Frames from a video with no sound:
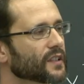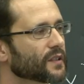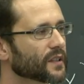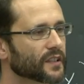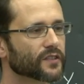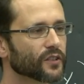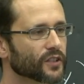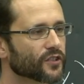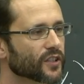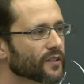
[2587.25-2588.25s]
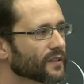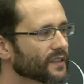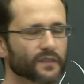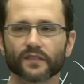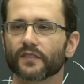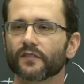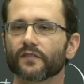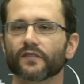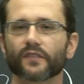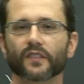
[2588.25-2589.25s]
at least not in general.
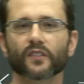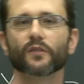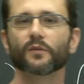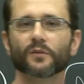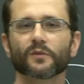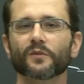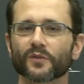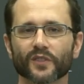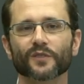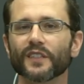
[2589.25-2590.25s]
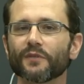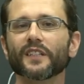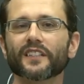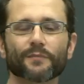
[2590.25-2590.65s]
So, so even this